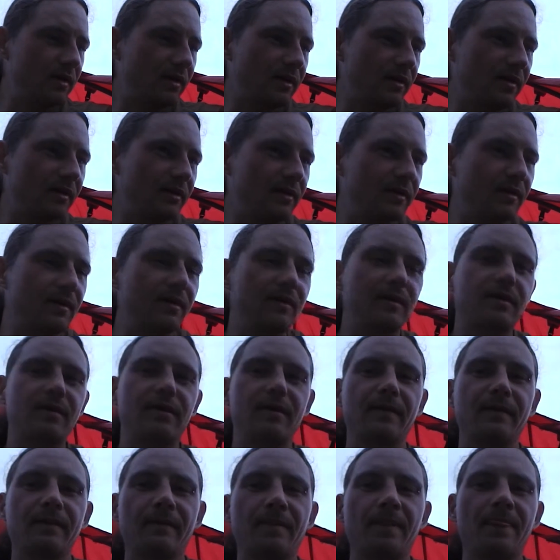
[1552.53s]
and
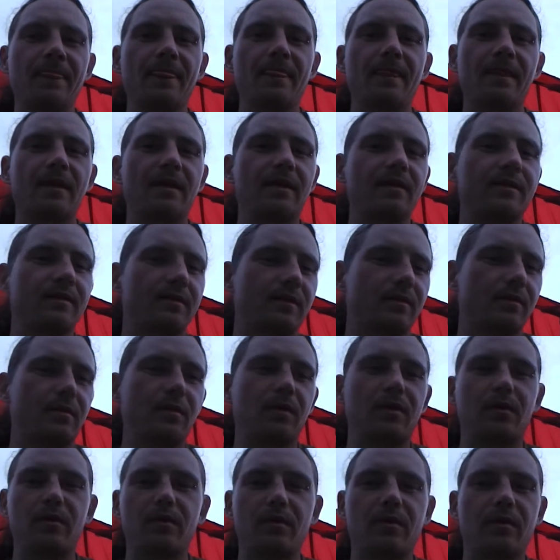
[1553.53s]
that done
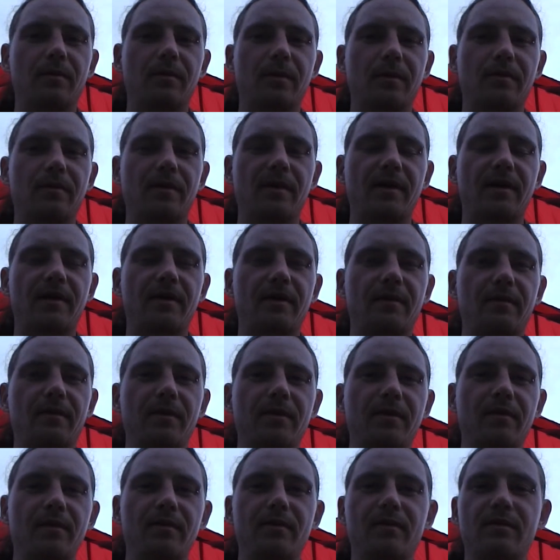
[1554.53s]
well, got me back in the
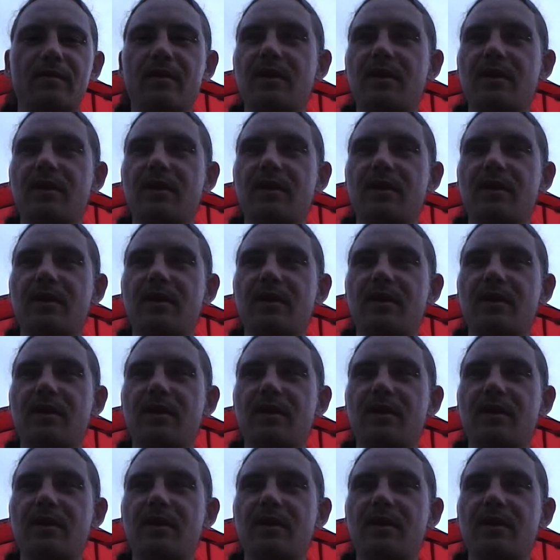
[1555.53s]
mood.